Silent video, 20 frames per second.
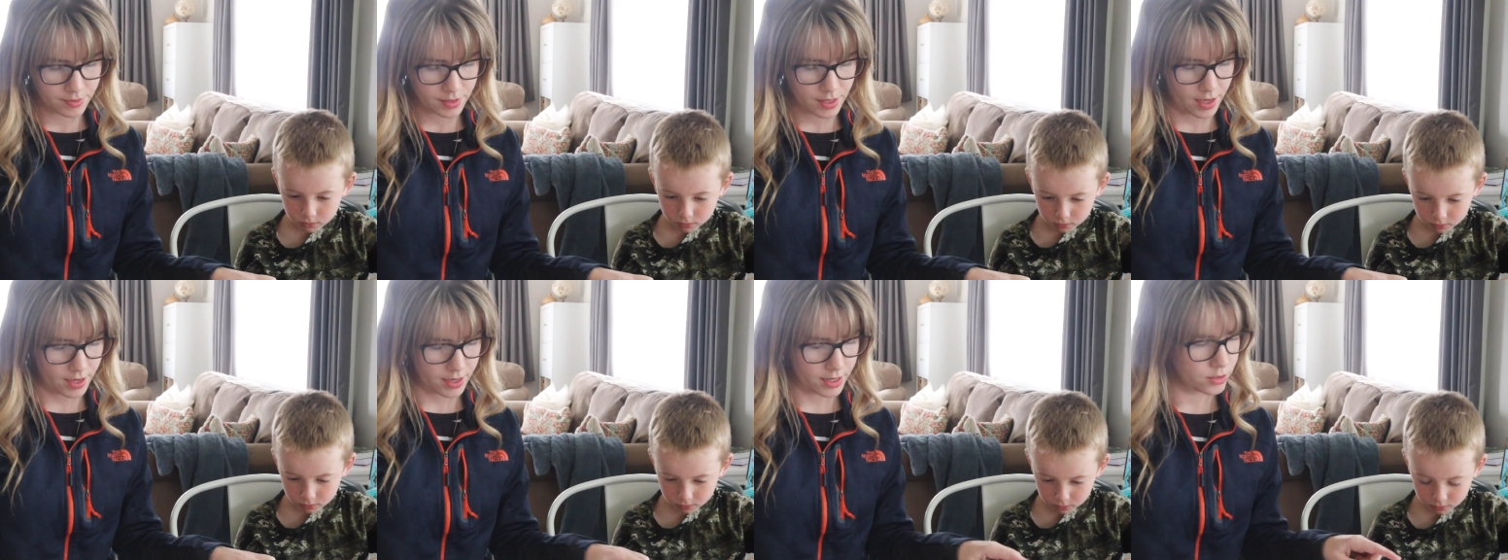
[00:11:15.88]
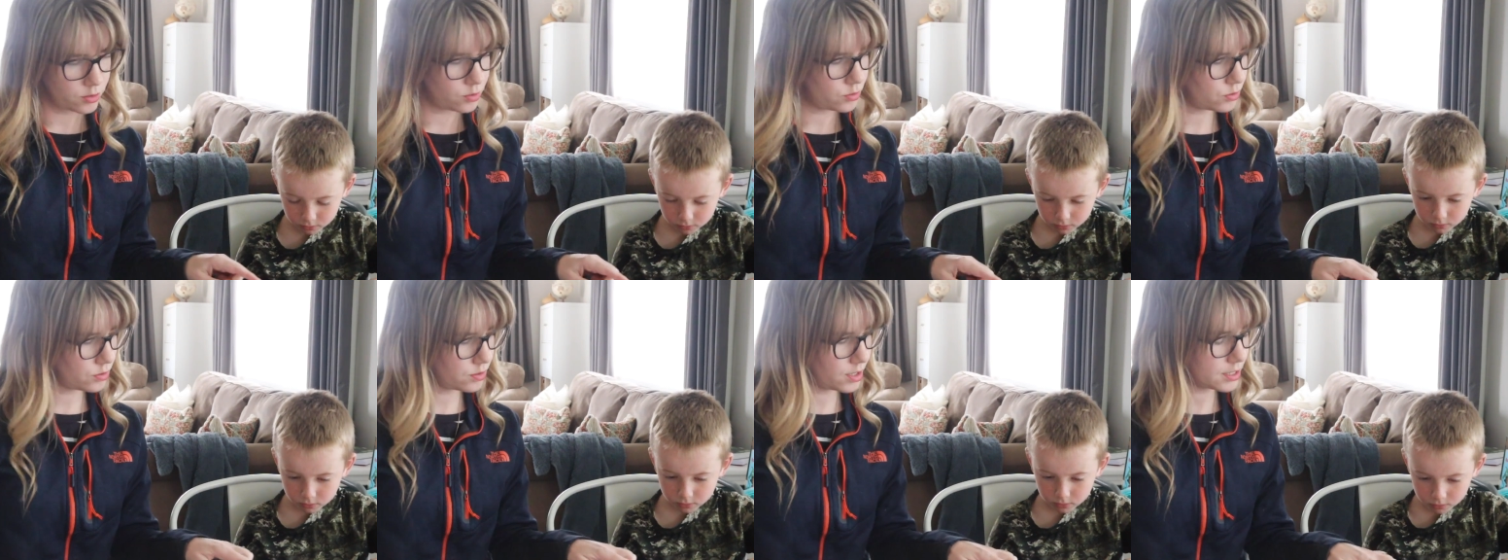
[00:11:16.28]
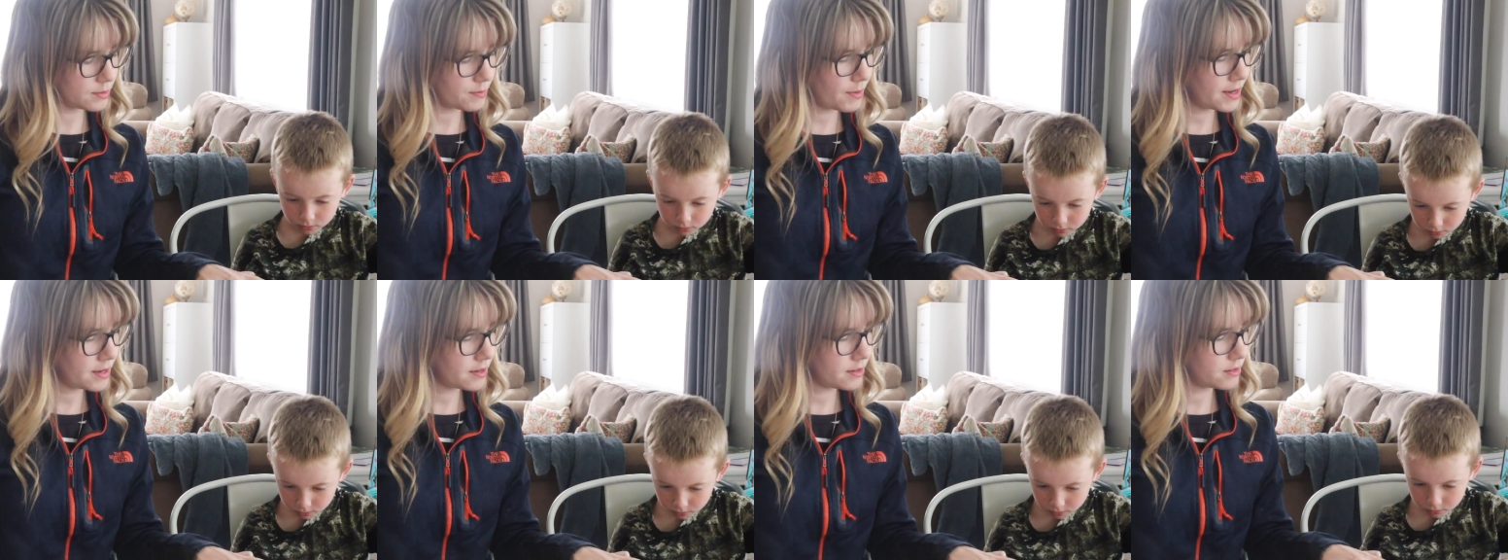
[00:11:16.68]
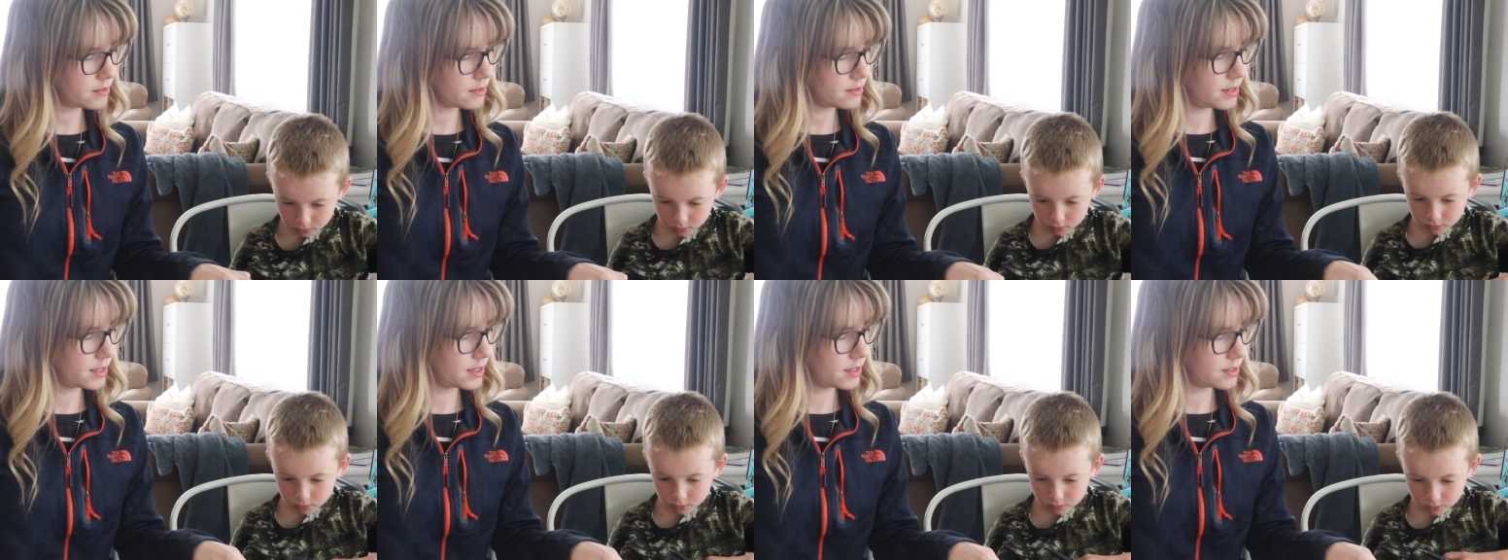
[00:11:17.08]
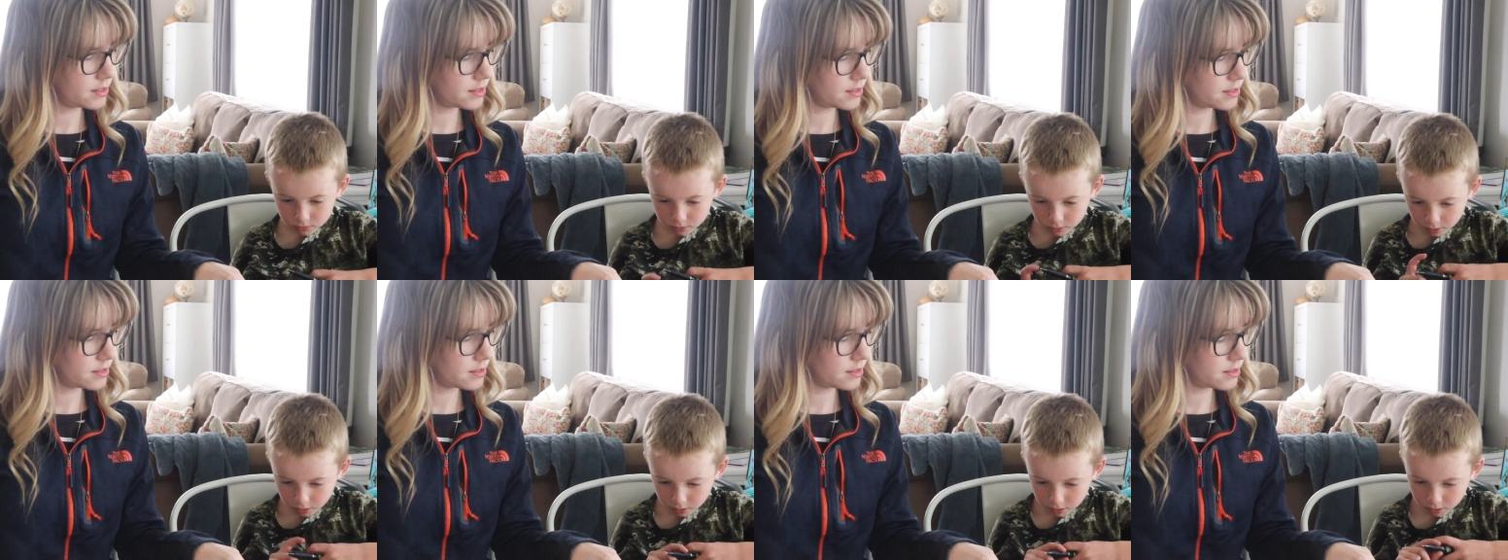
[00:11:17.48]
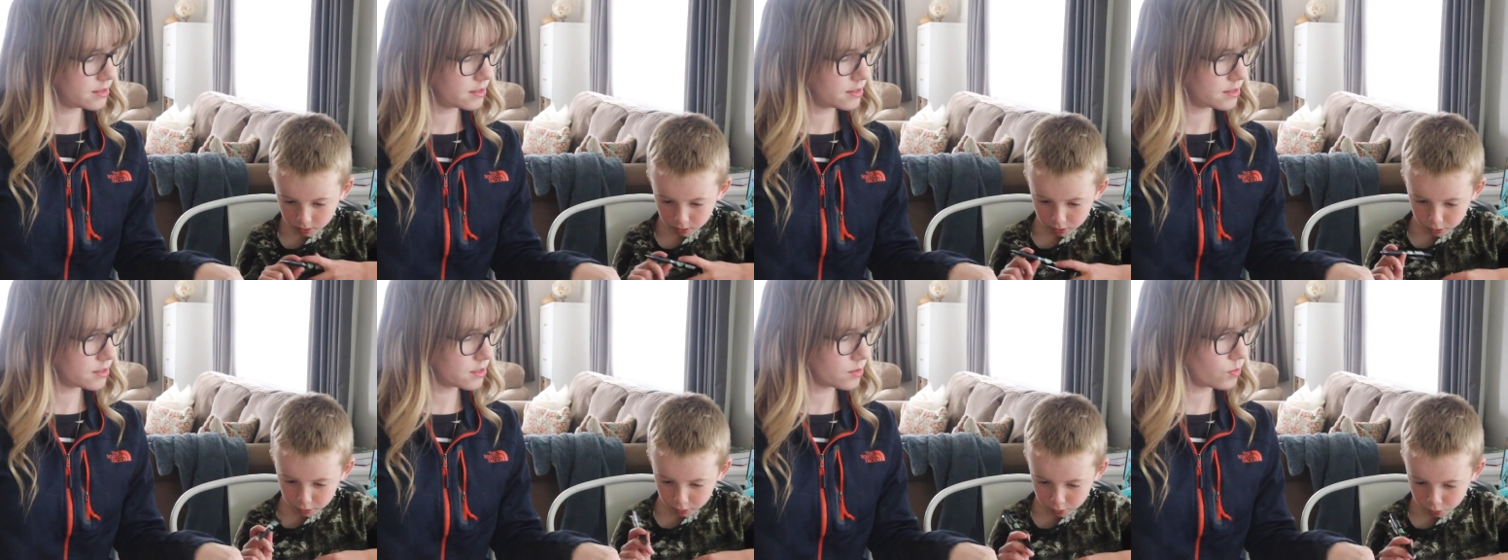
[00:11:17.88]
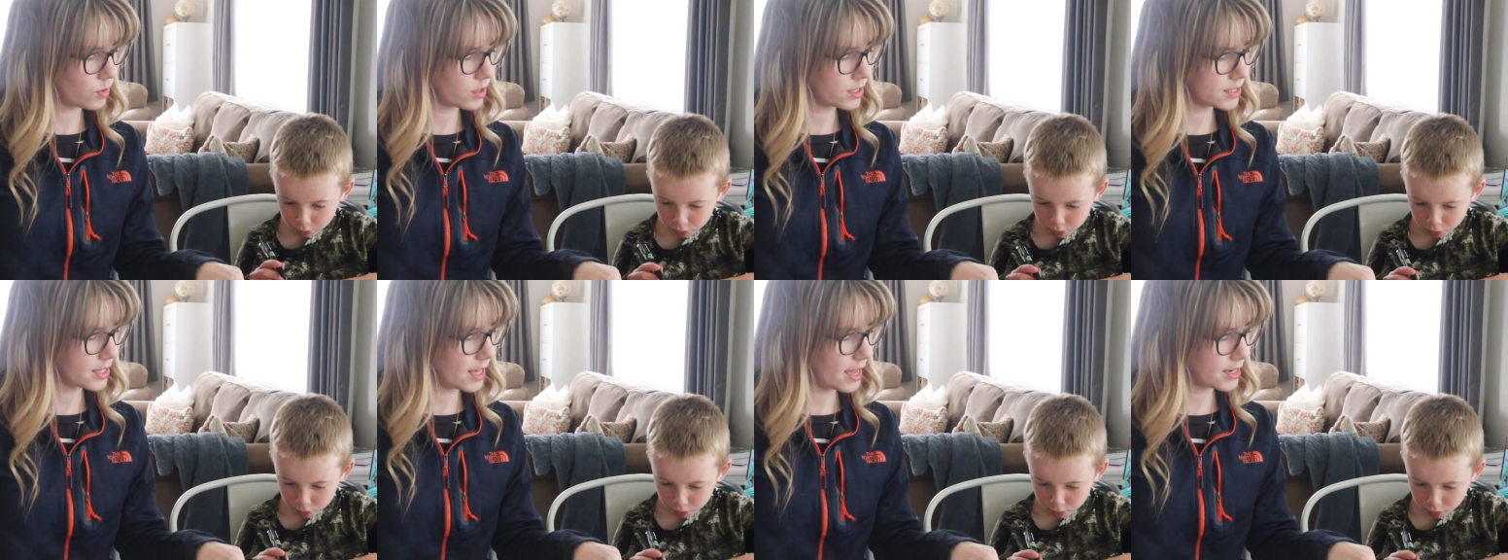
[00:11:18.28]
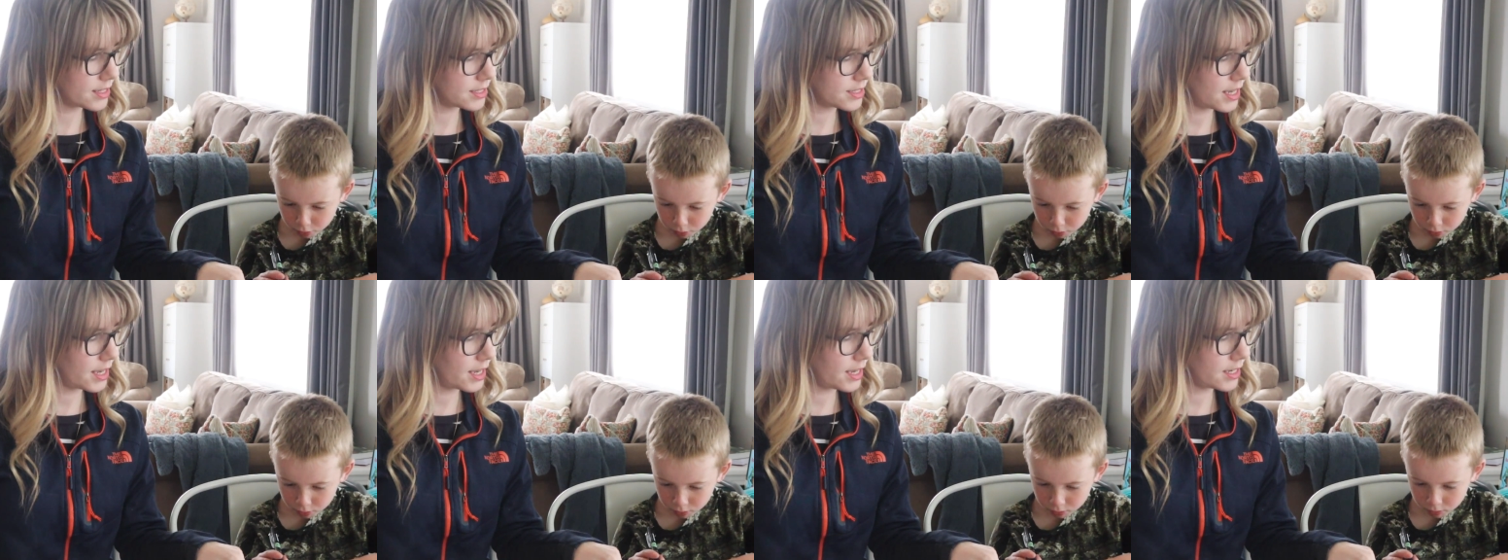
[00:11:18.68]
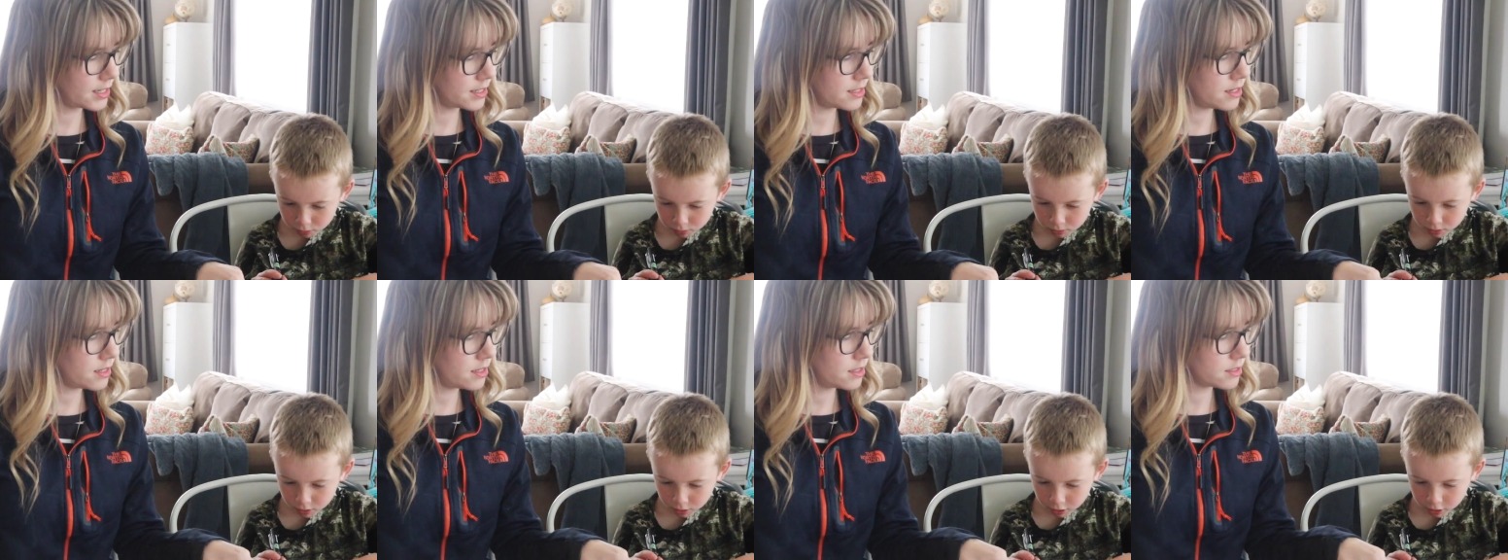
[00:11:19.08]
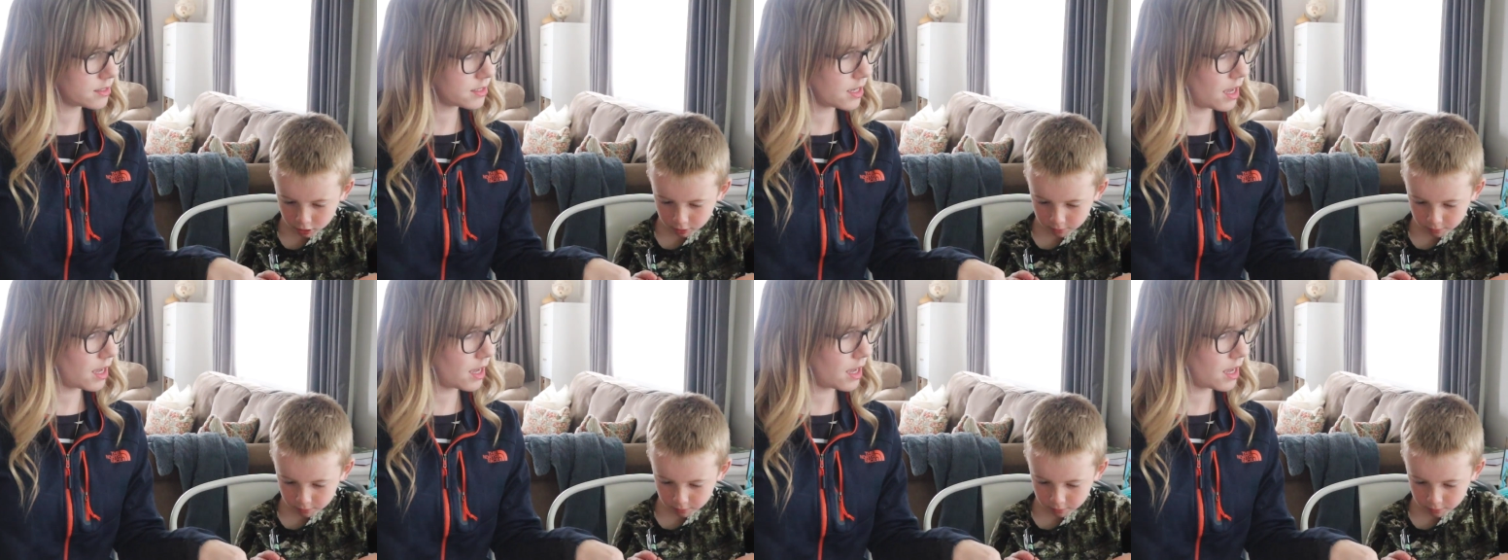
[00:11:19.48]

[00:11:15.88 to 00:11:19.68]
Speaker 1: Okay, can you do this one? So what is that? 10